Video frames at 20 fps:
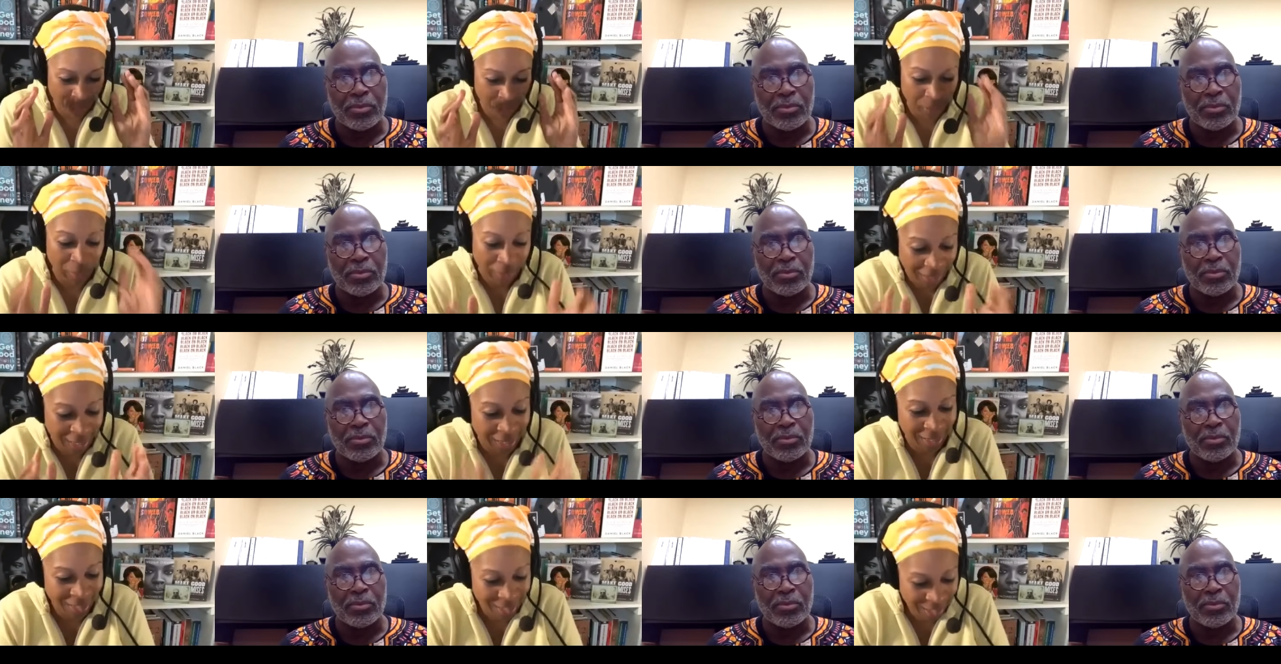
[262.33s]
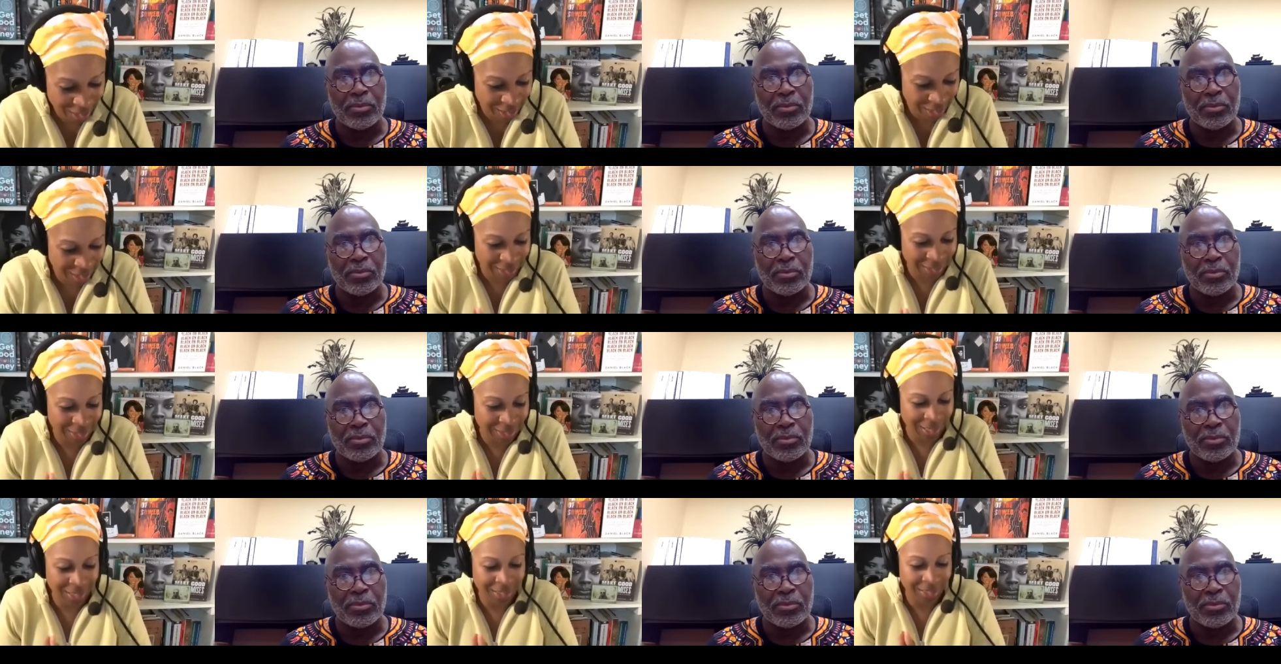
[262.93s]
Speaker 1: but in this
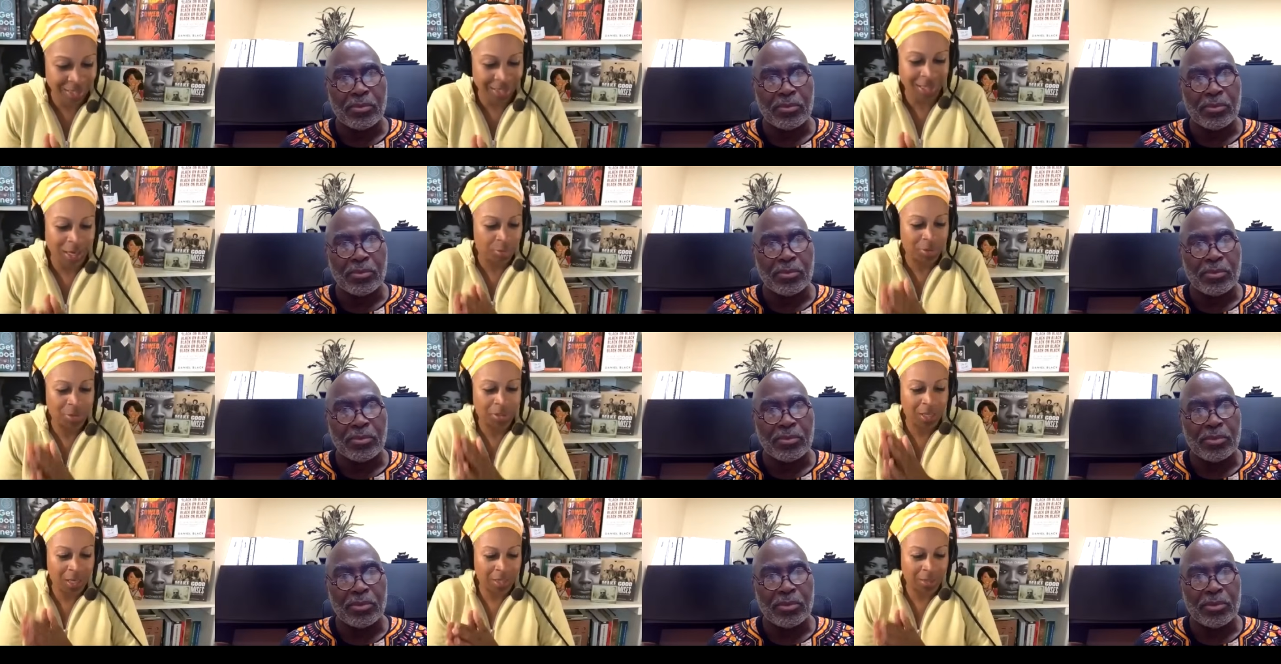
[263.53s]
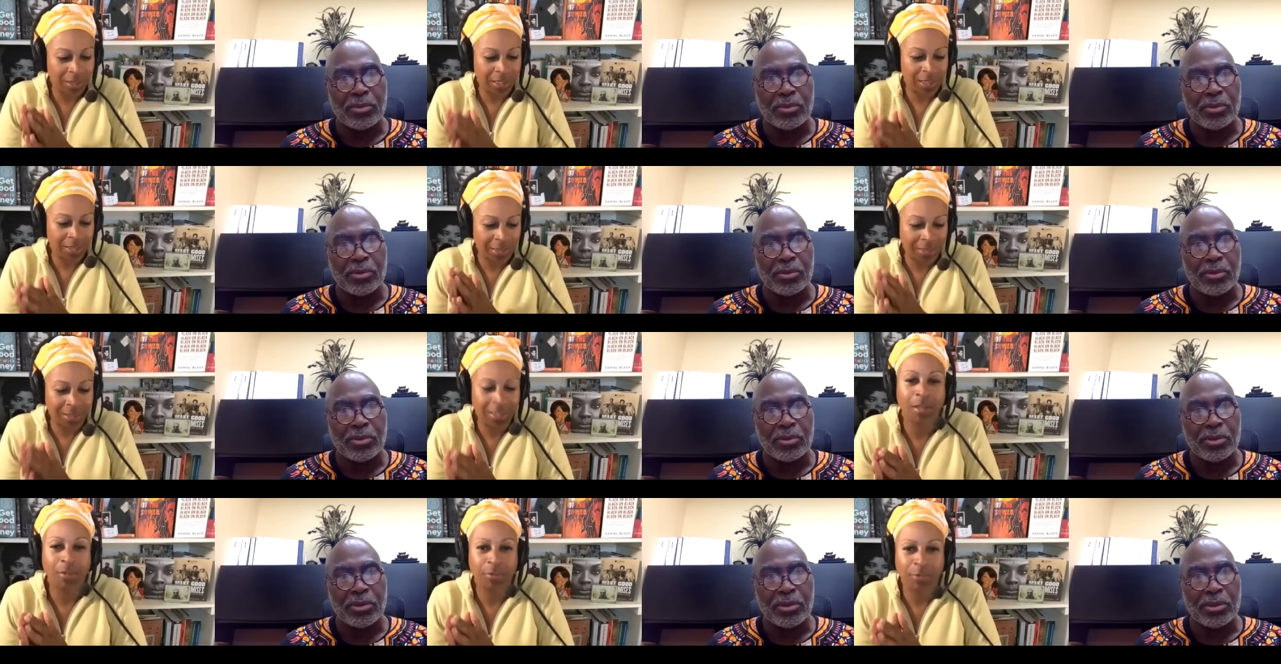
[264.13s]
instance, I was cussing at
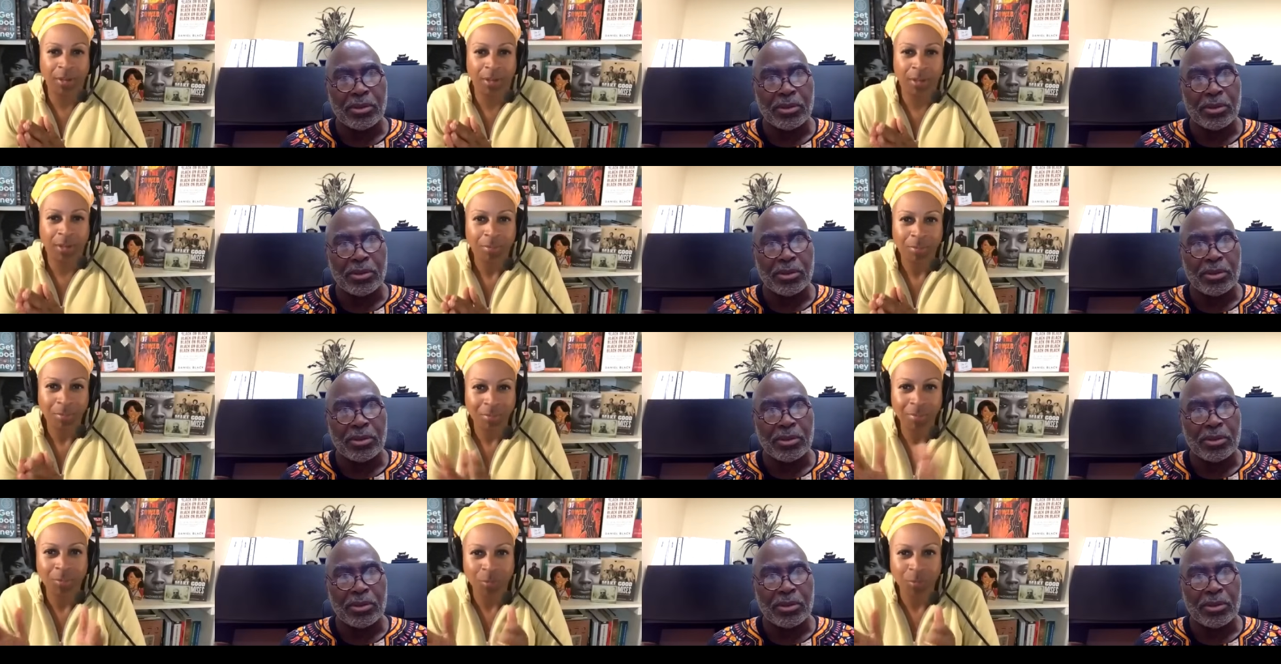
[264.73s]
the TV